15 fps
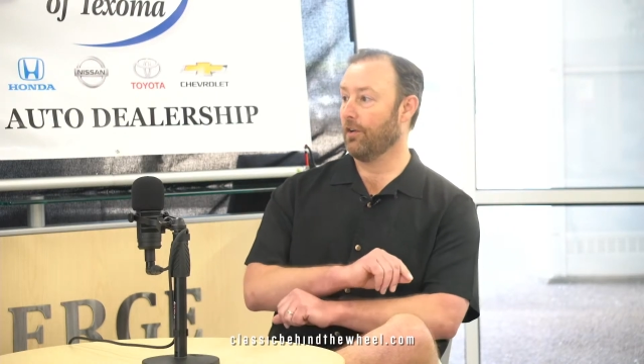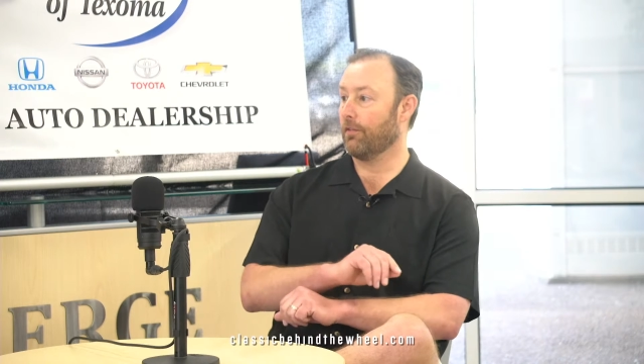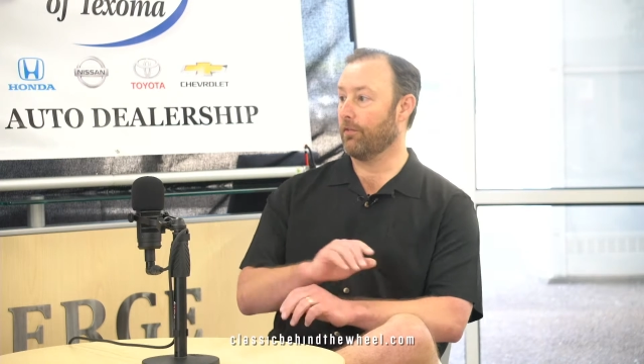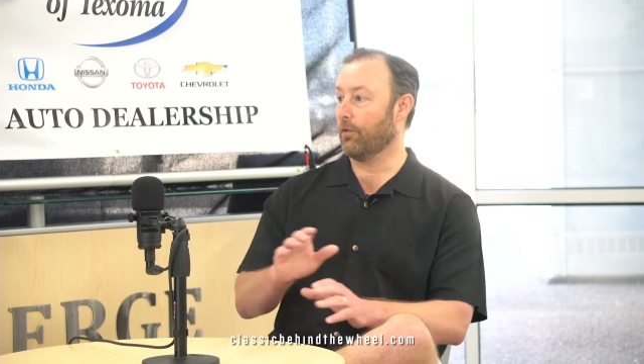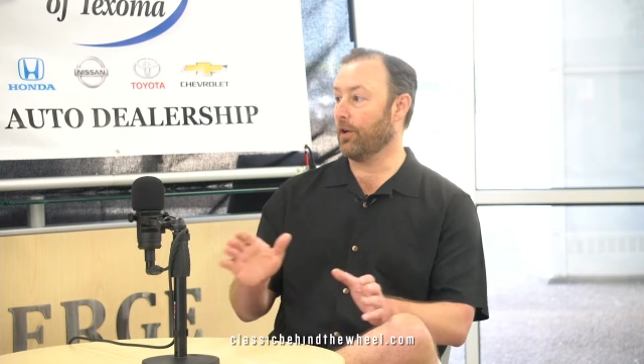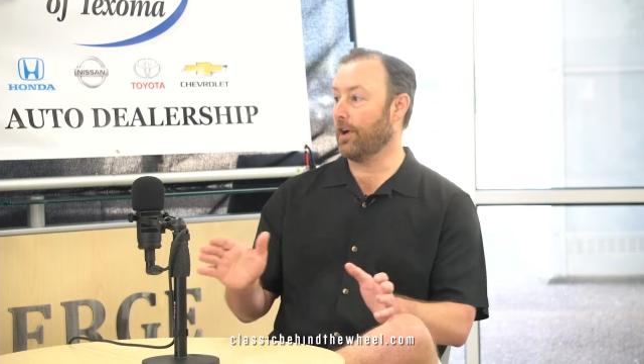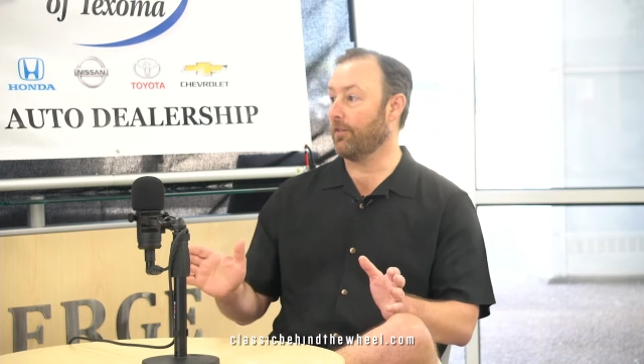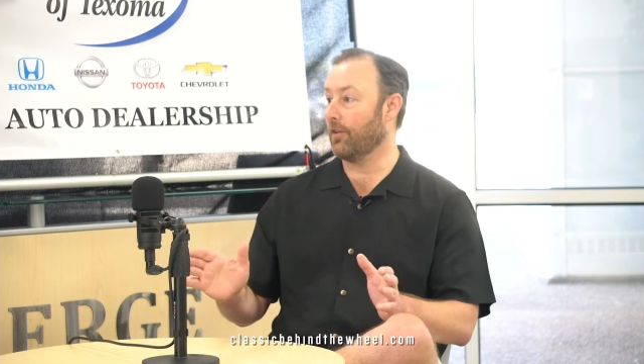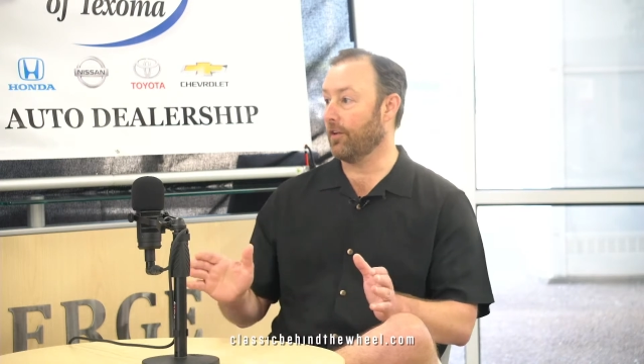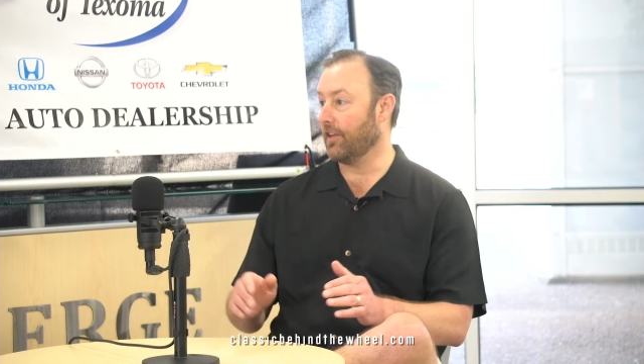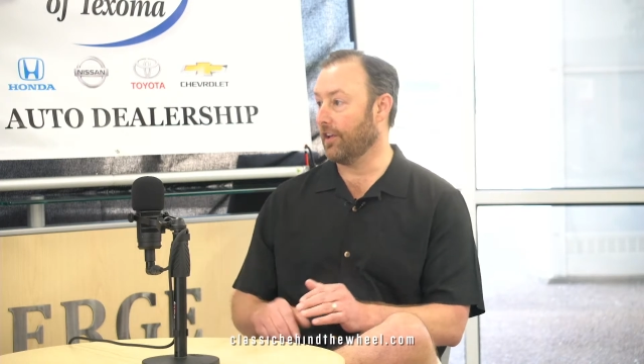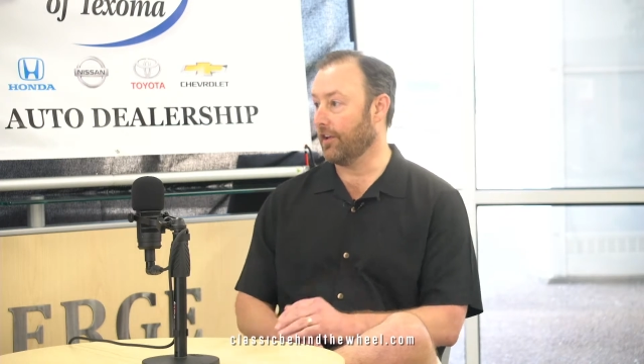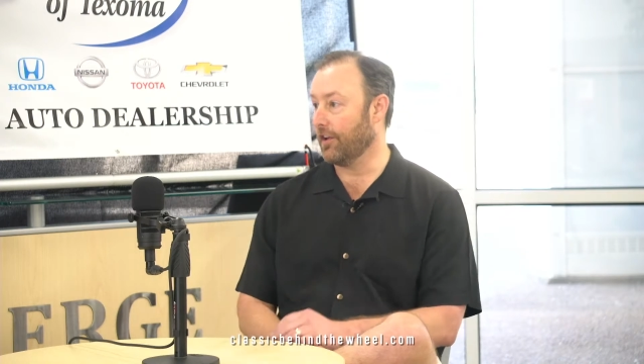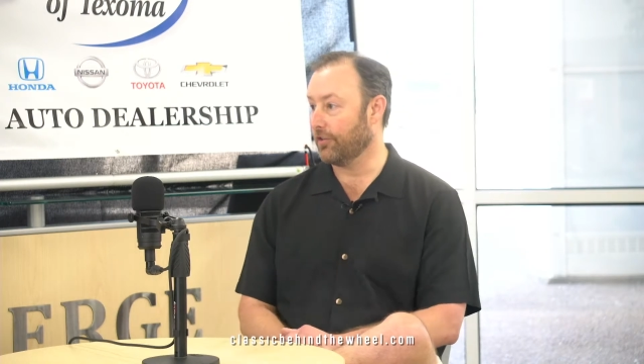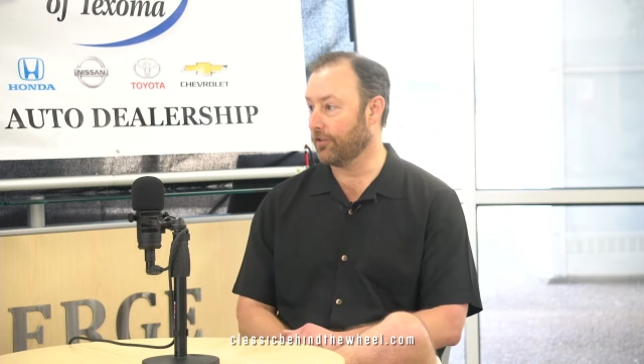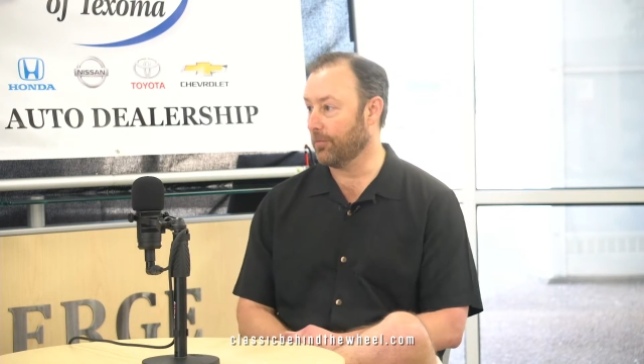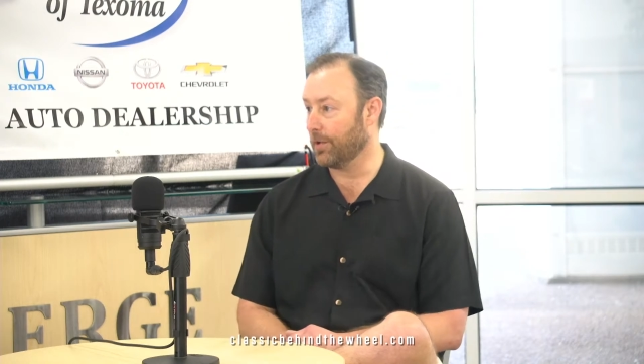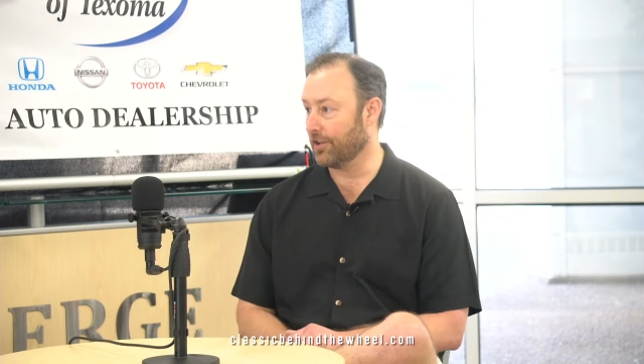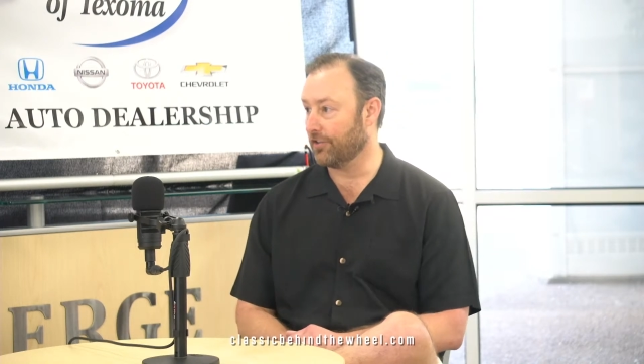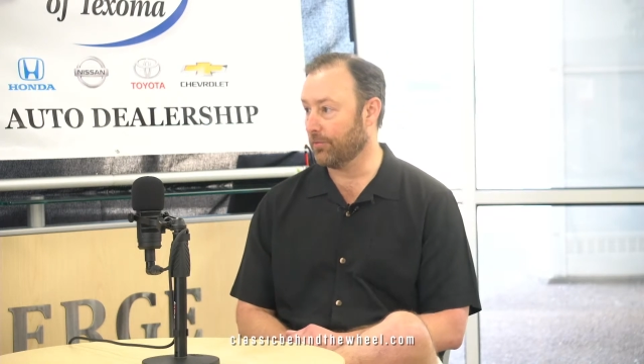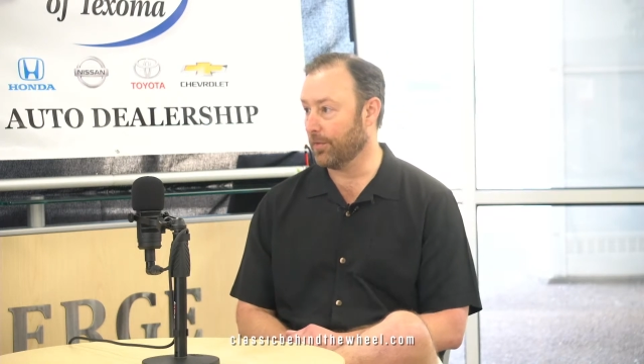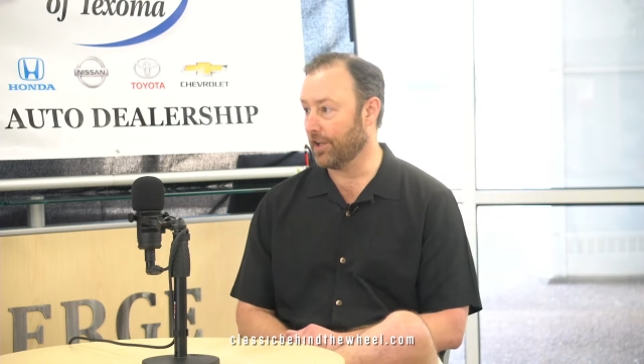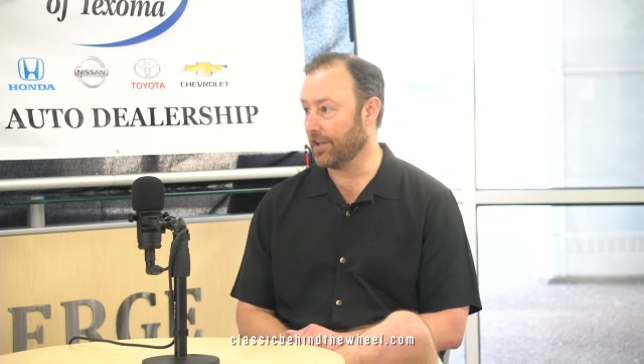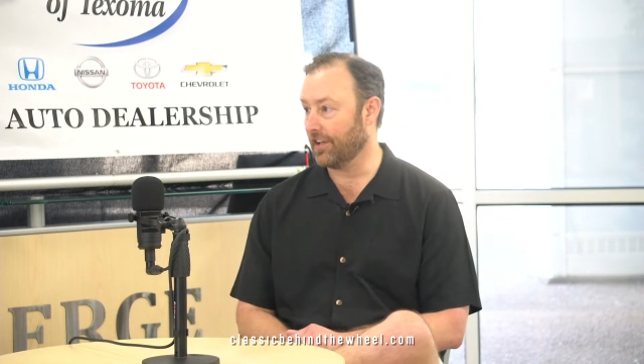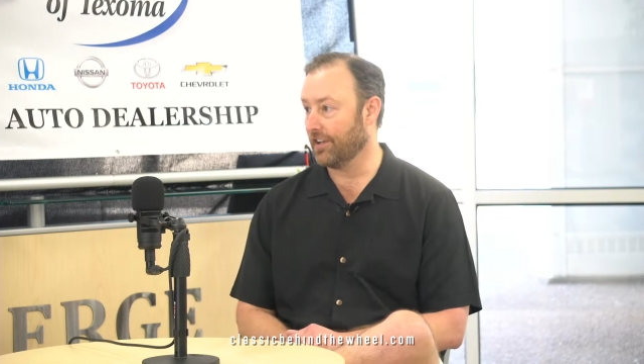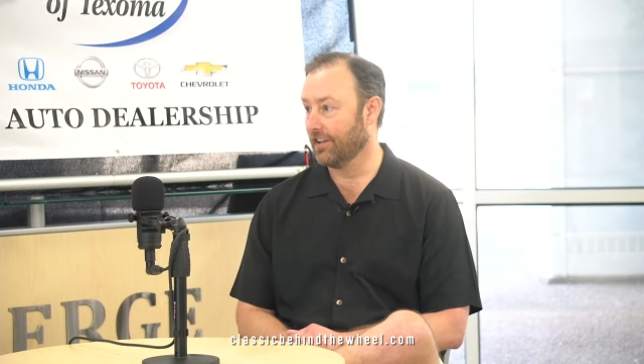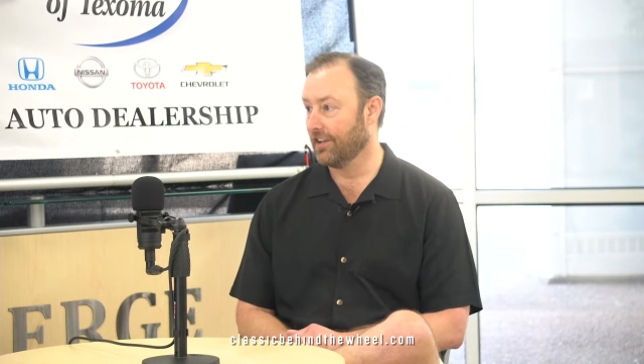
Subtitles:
forever, and they lost a bunch of money.